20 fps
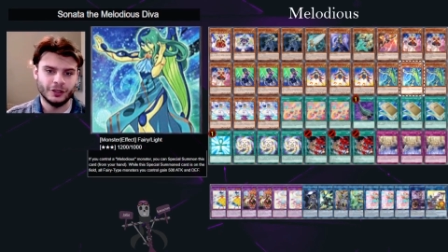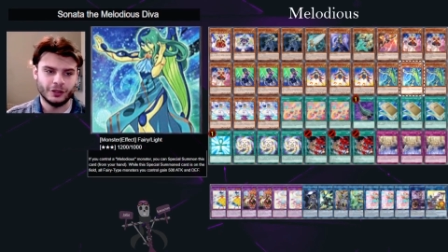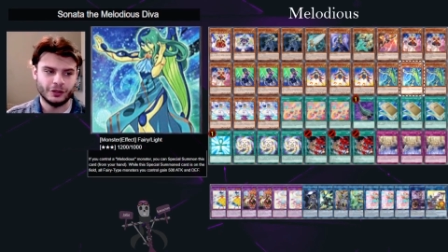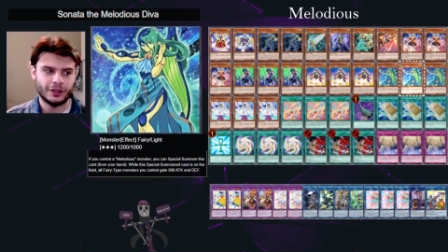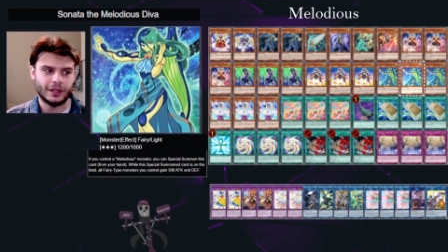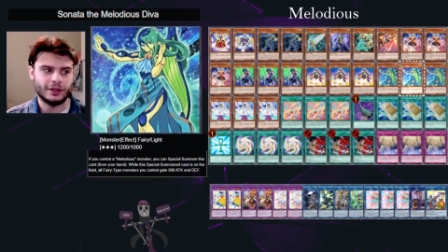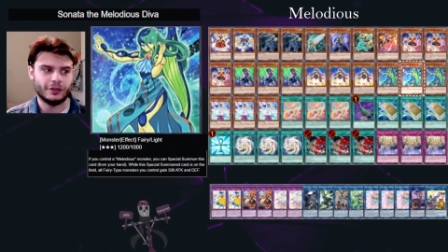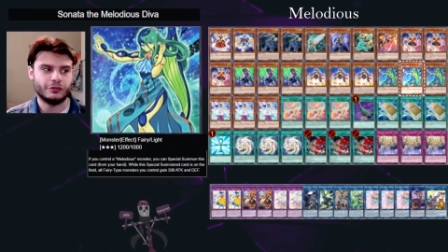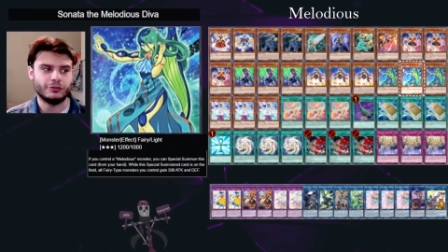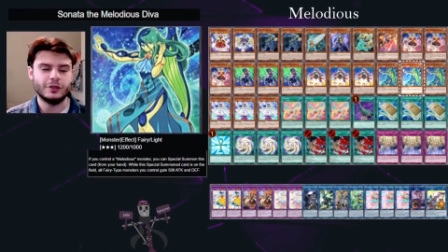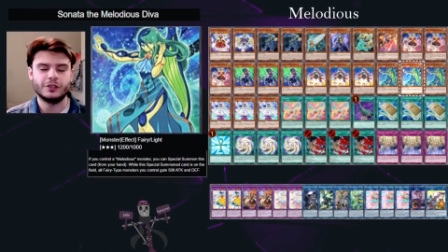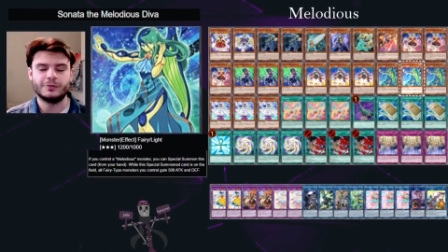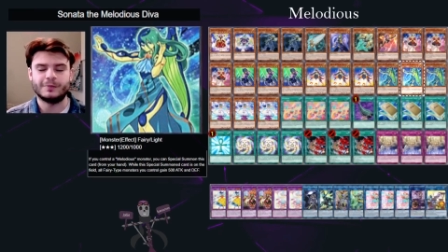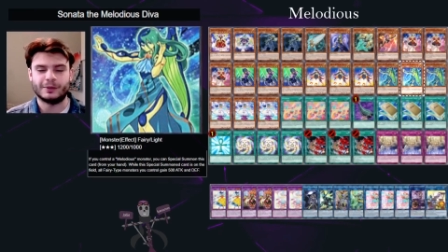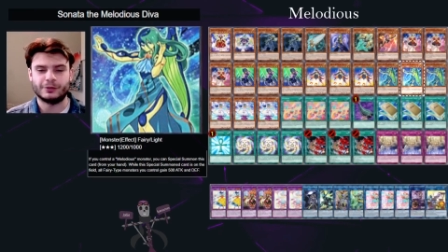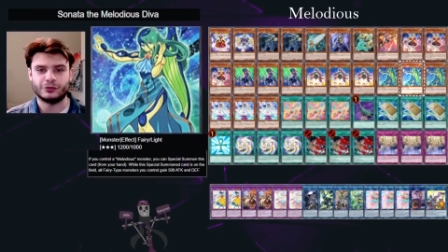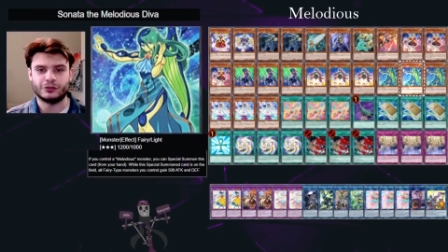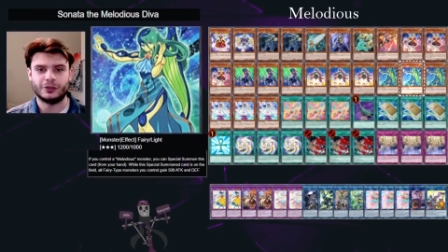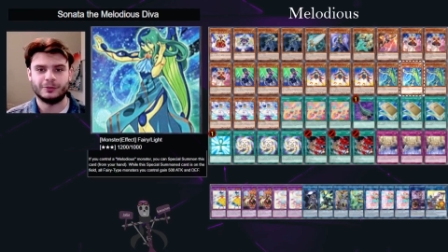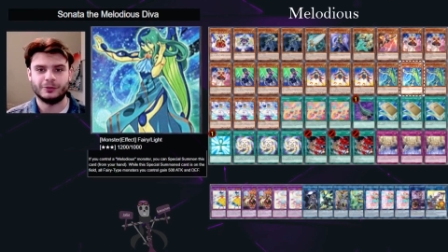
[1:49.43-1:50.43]
get 3
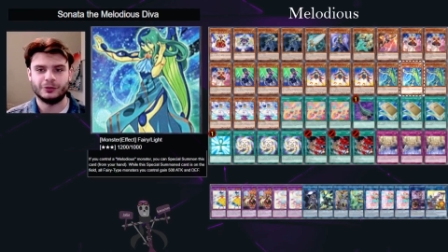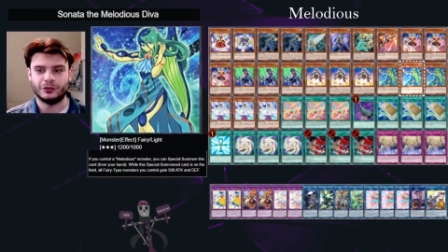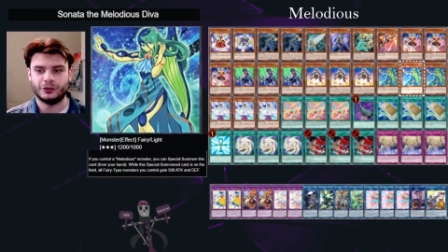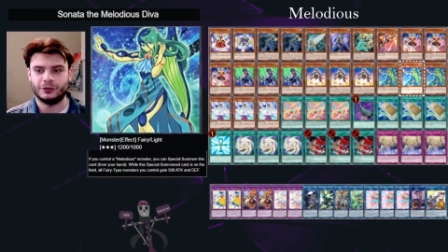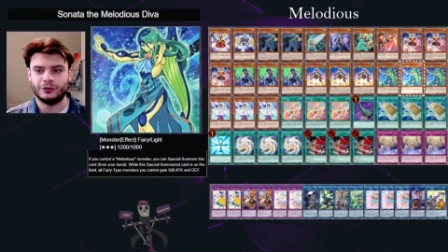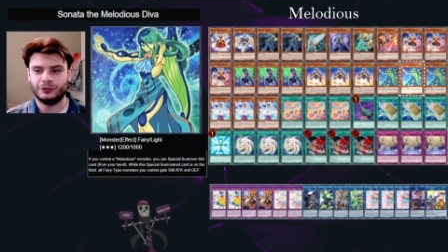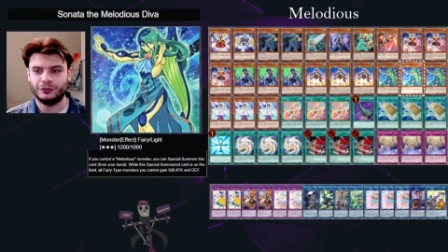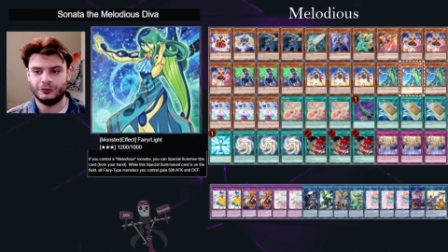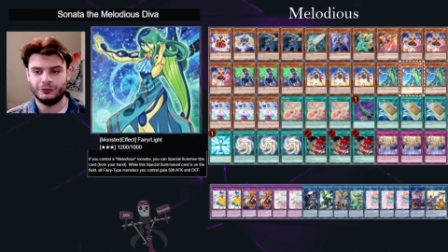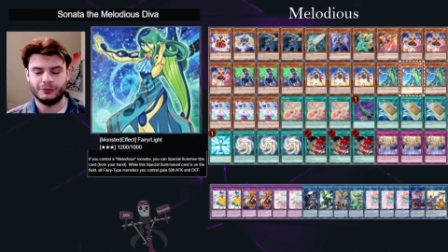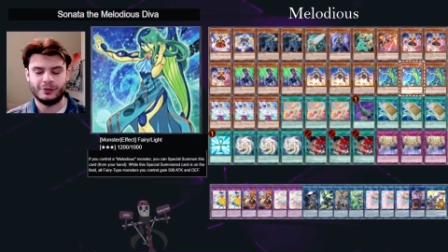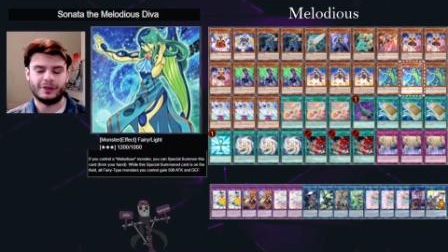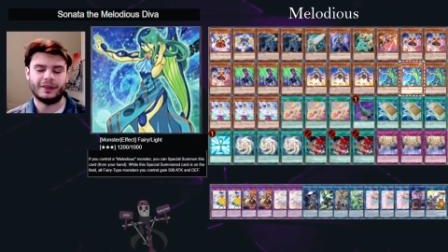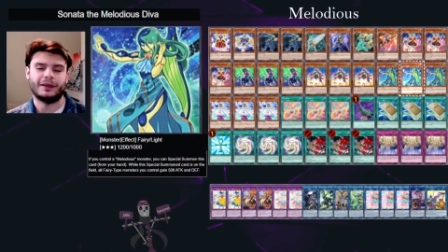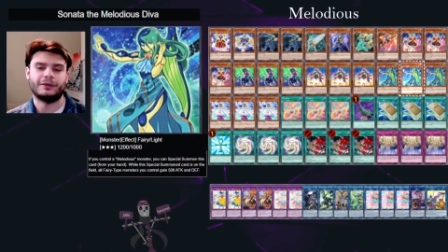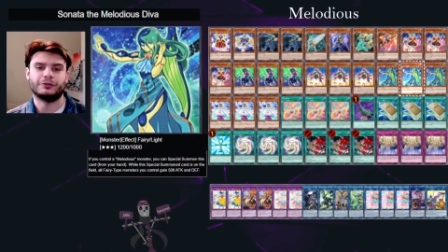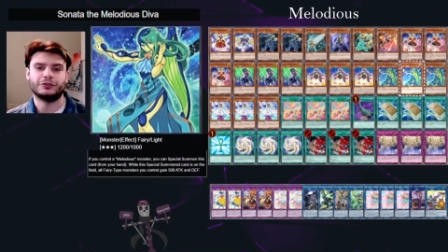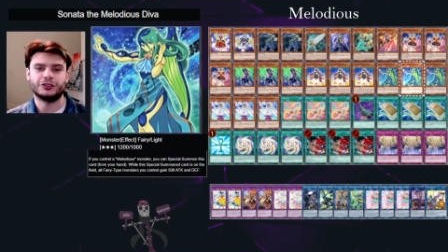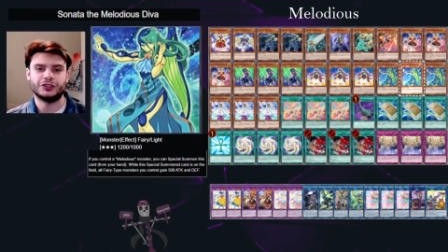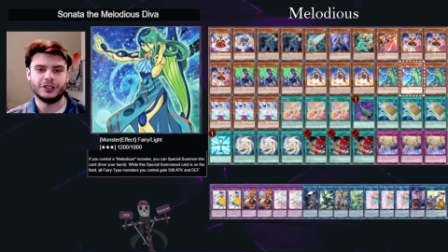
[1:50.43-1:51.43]
special summons off
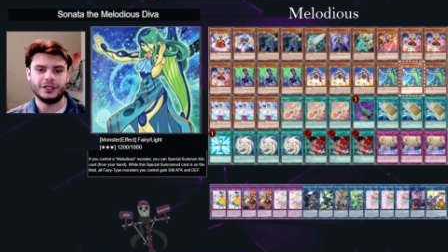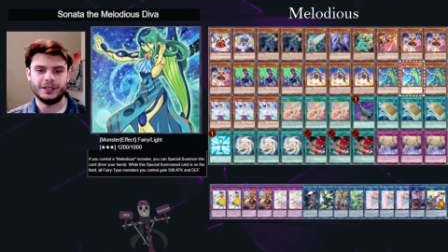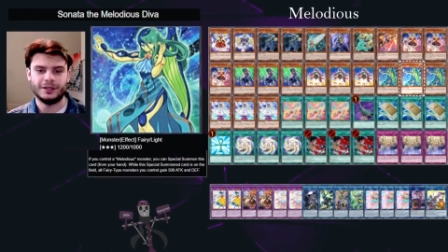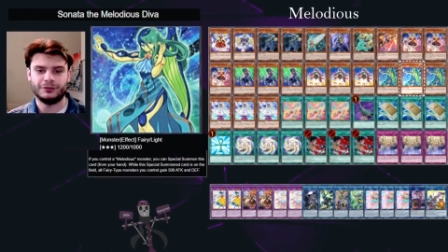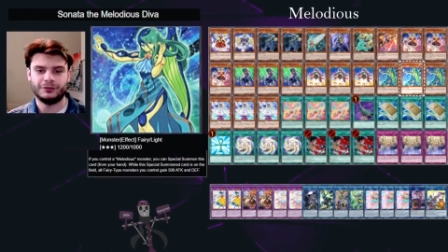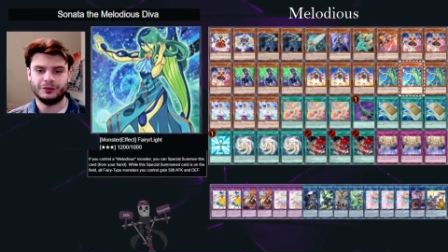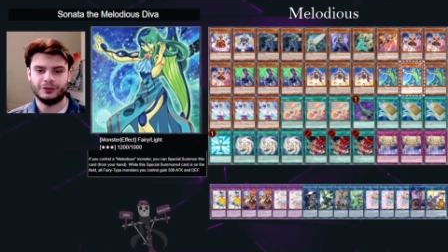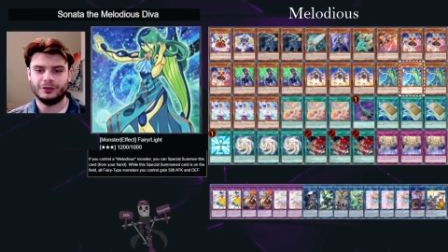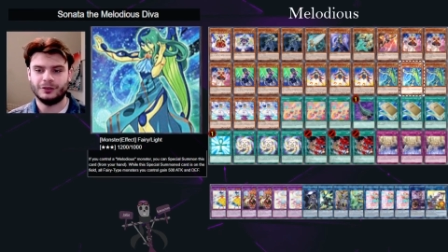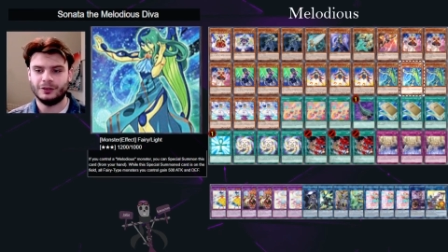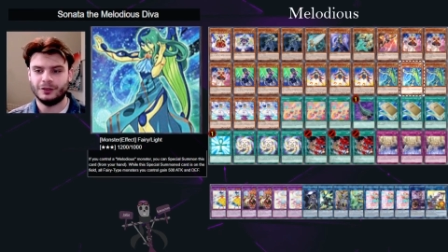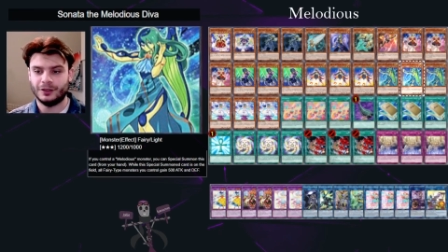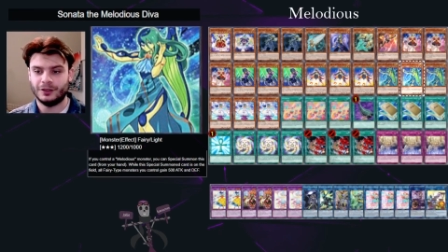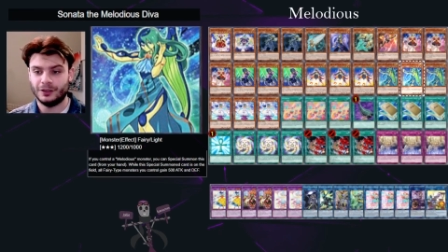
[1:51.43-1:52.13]
without even